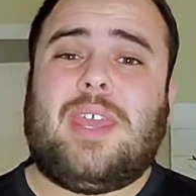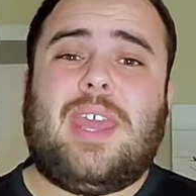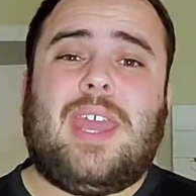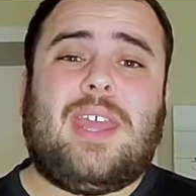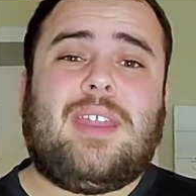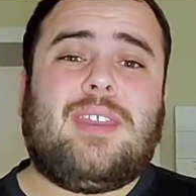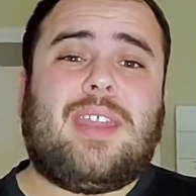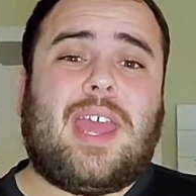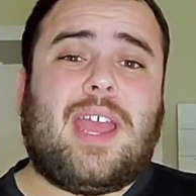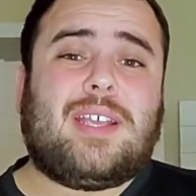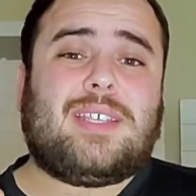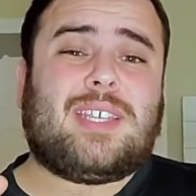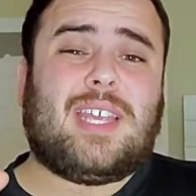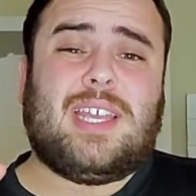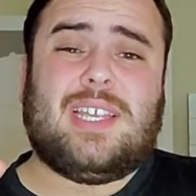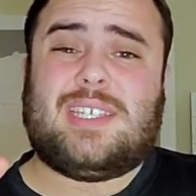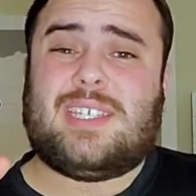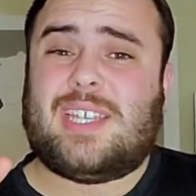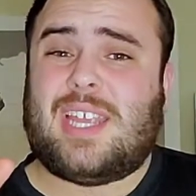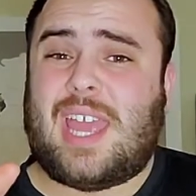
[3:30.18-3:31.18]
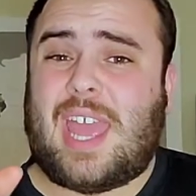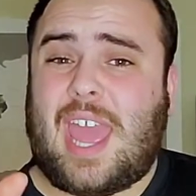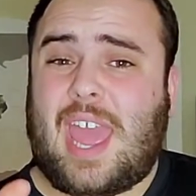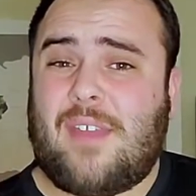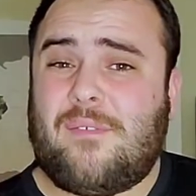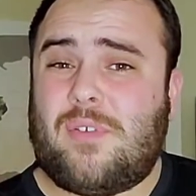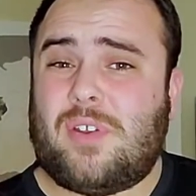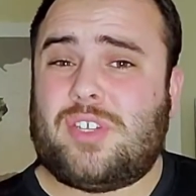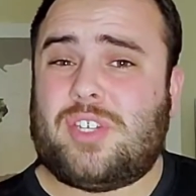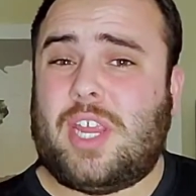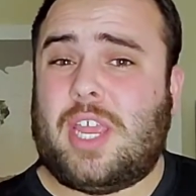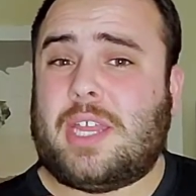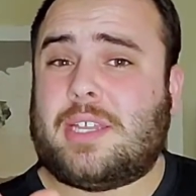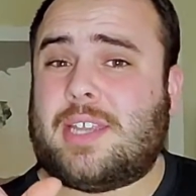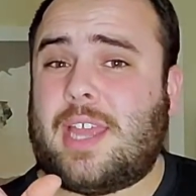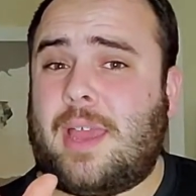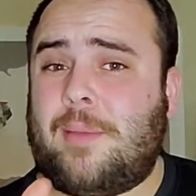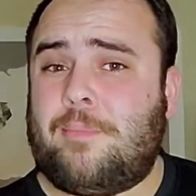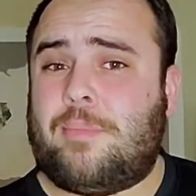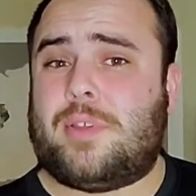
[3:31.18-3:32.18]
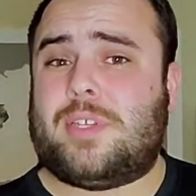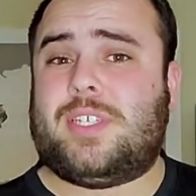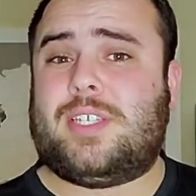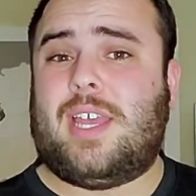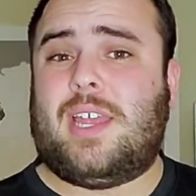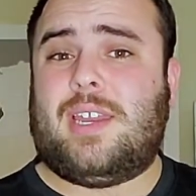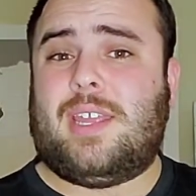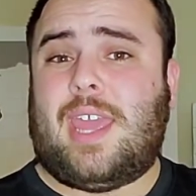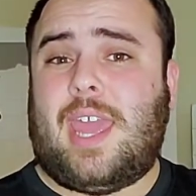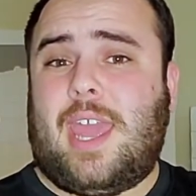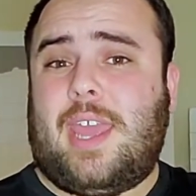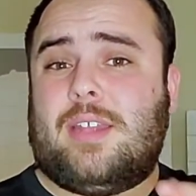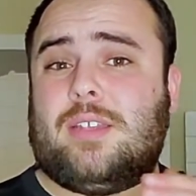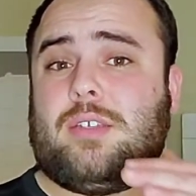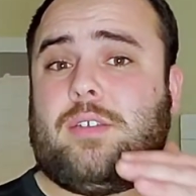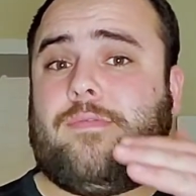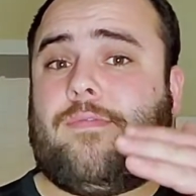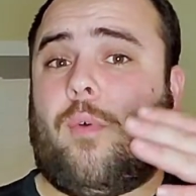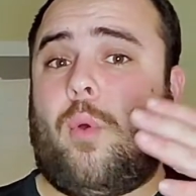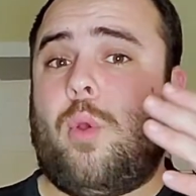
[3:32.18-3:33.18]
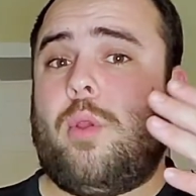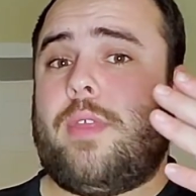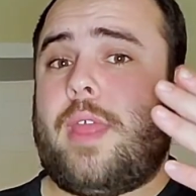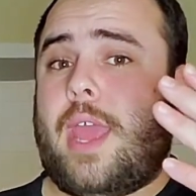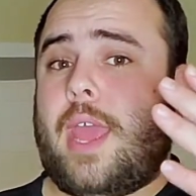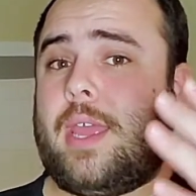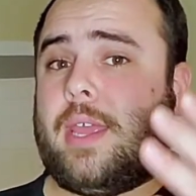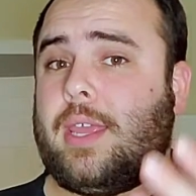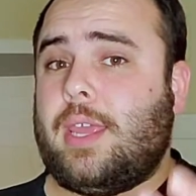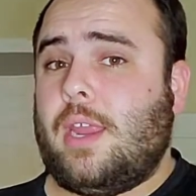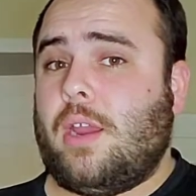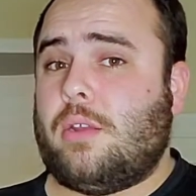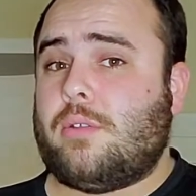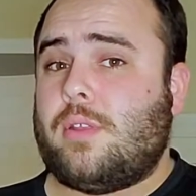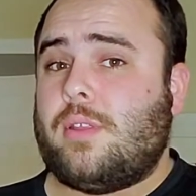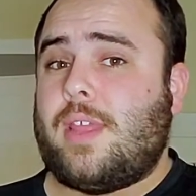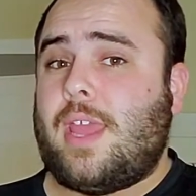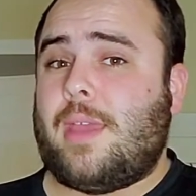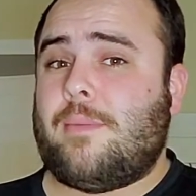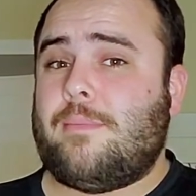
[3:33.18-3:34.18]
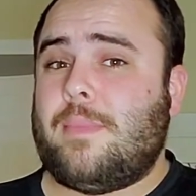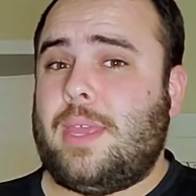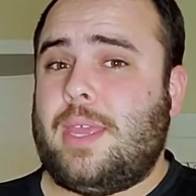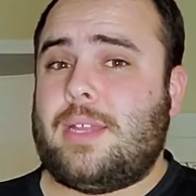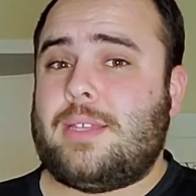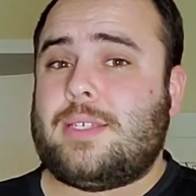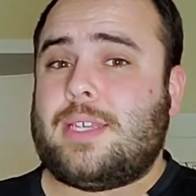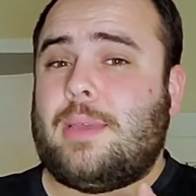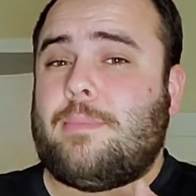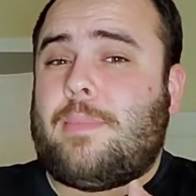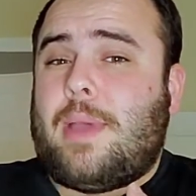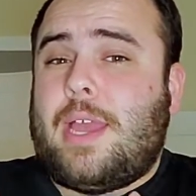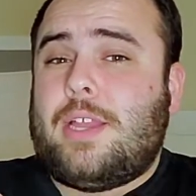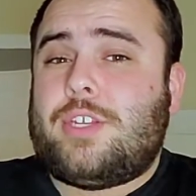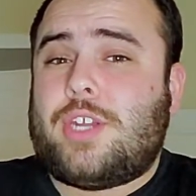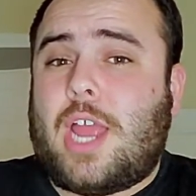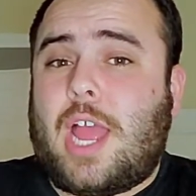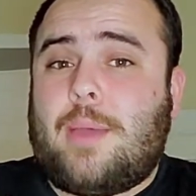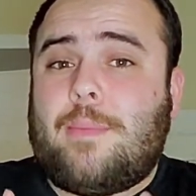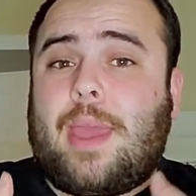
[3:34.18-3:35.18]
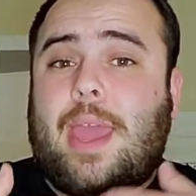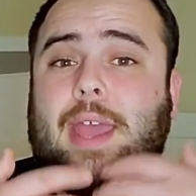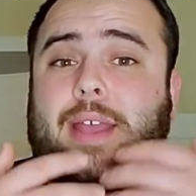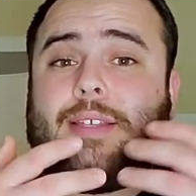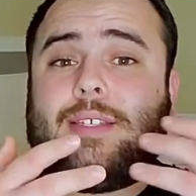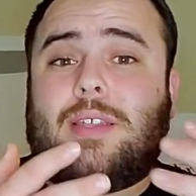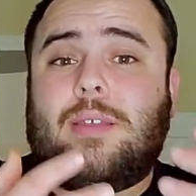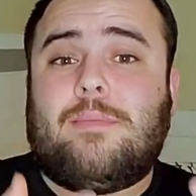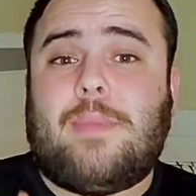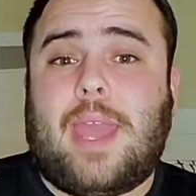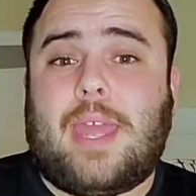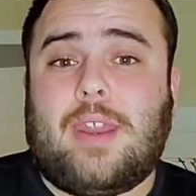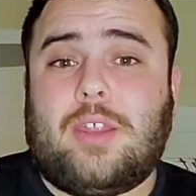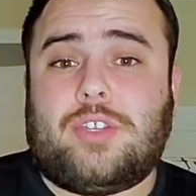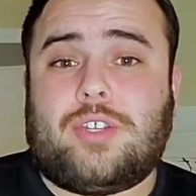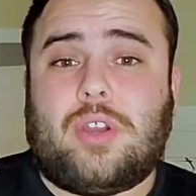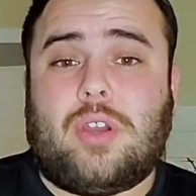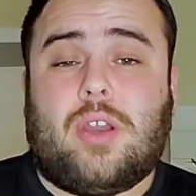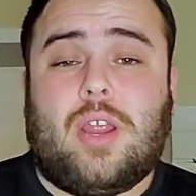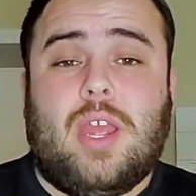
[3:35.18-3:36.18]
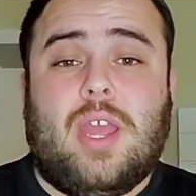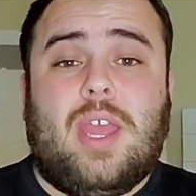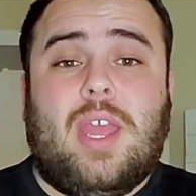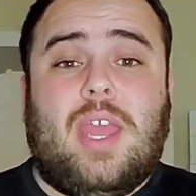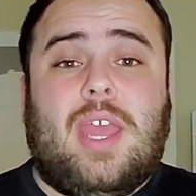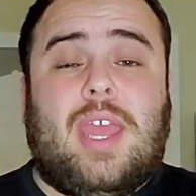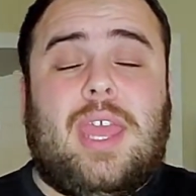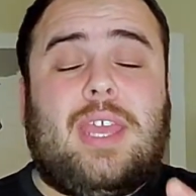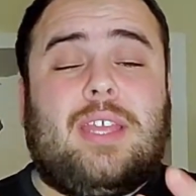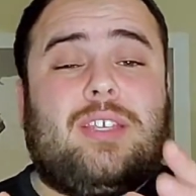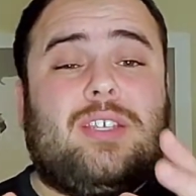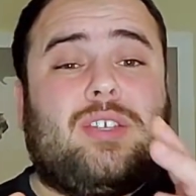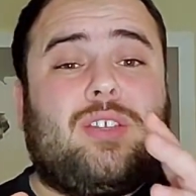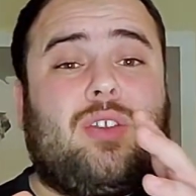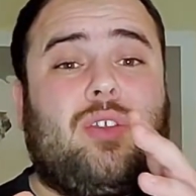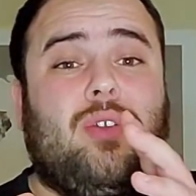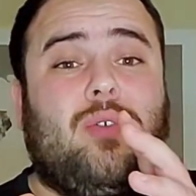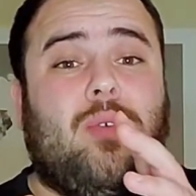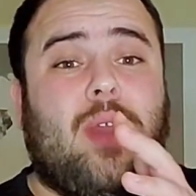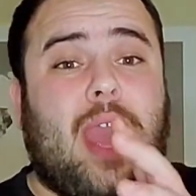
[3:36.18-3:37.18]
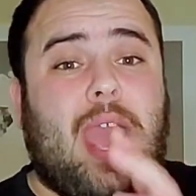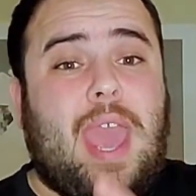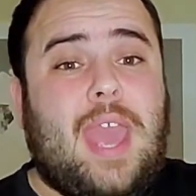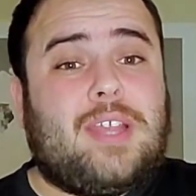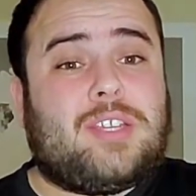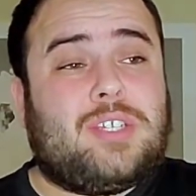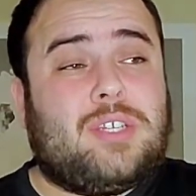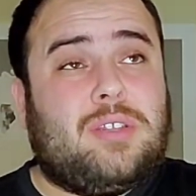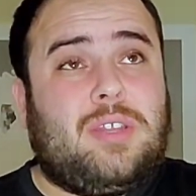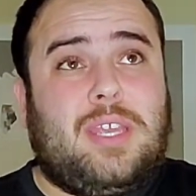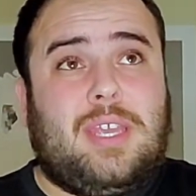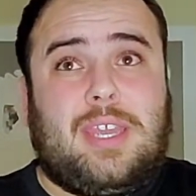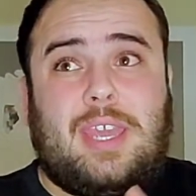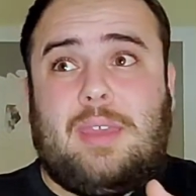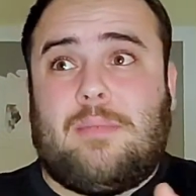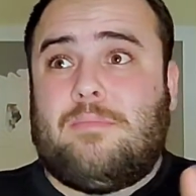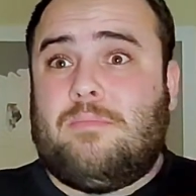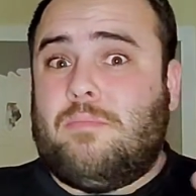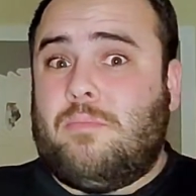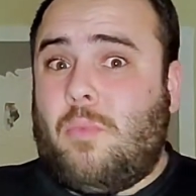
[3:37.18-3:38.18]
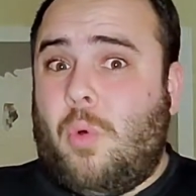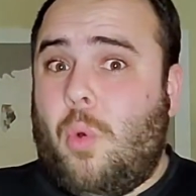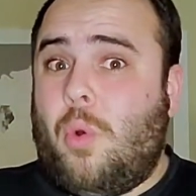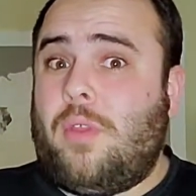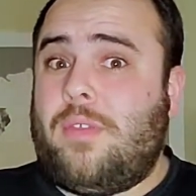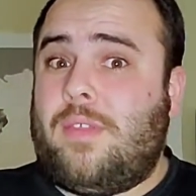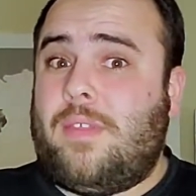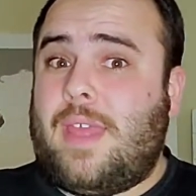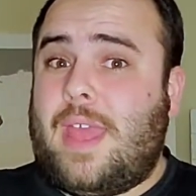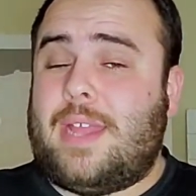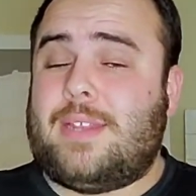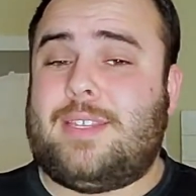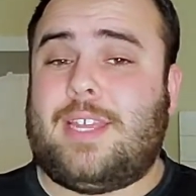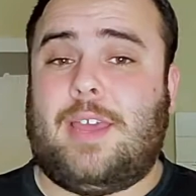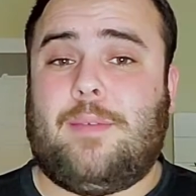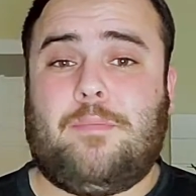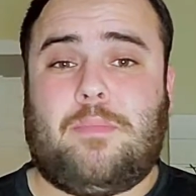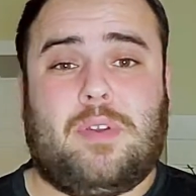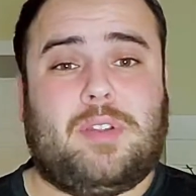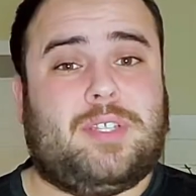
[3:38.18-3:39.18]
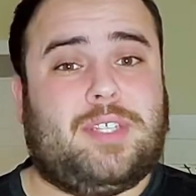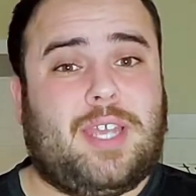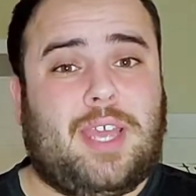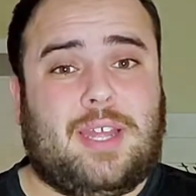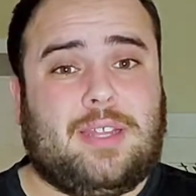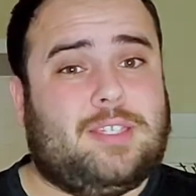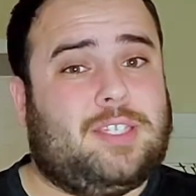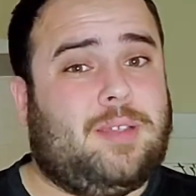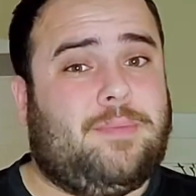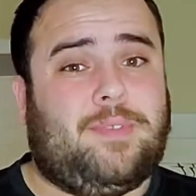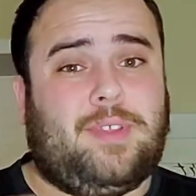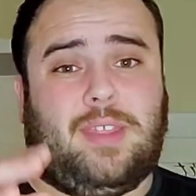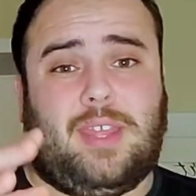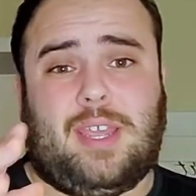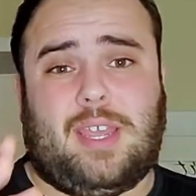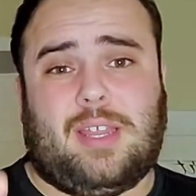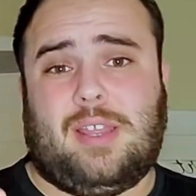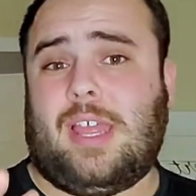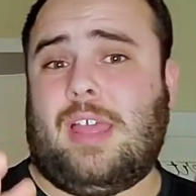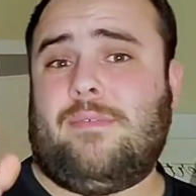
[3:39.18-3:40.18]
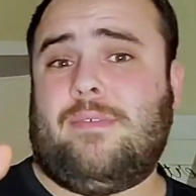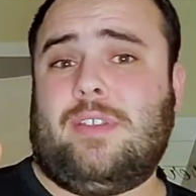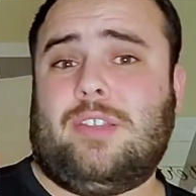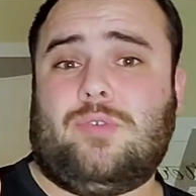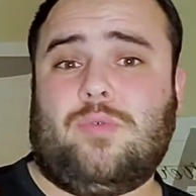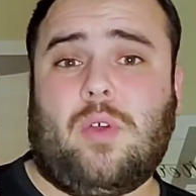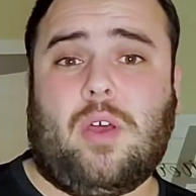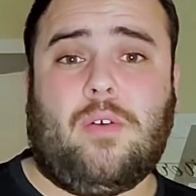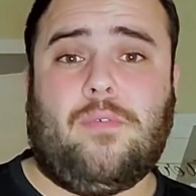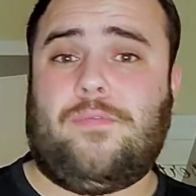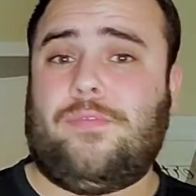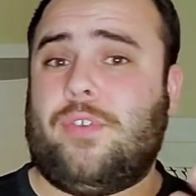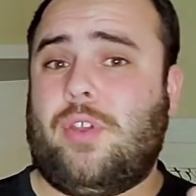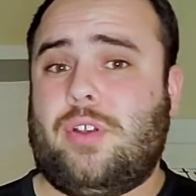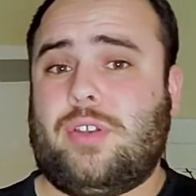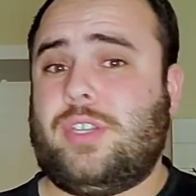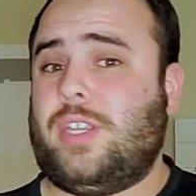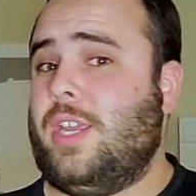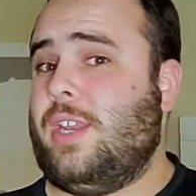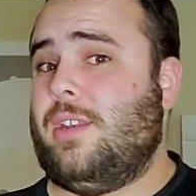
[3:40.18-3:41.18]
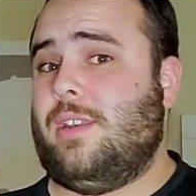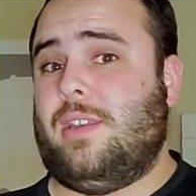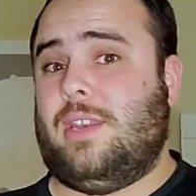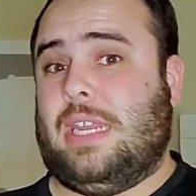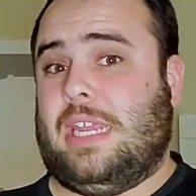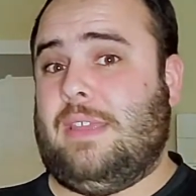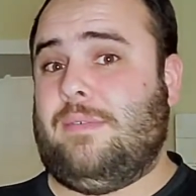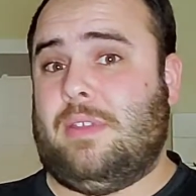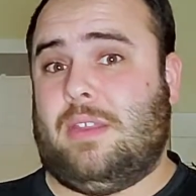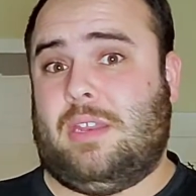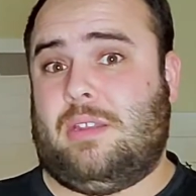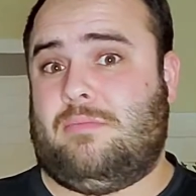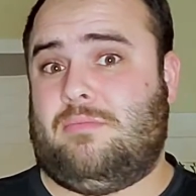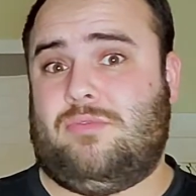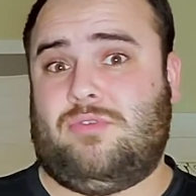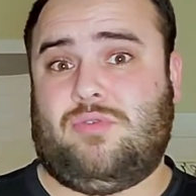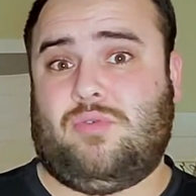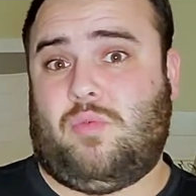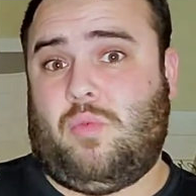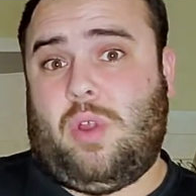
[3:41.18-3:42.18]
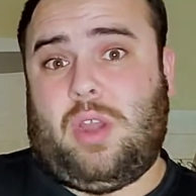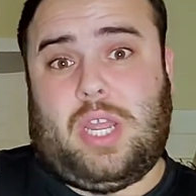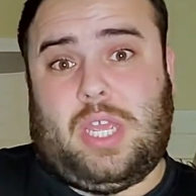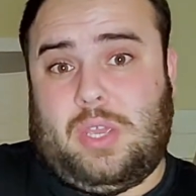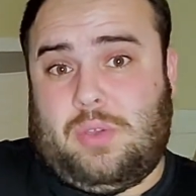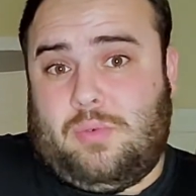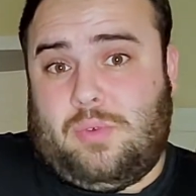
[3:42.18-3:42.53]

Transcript: index is averaging 10% gains for that year, then that means that my job as the manager is to actually get more than that 10%, something like 11, 12, 13, even 20, who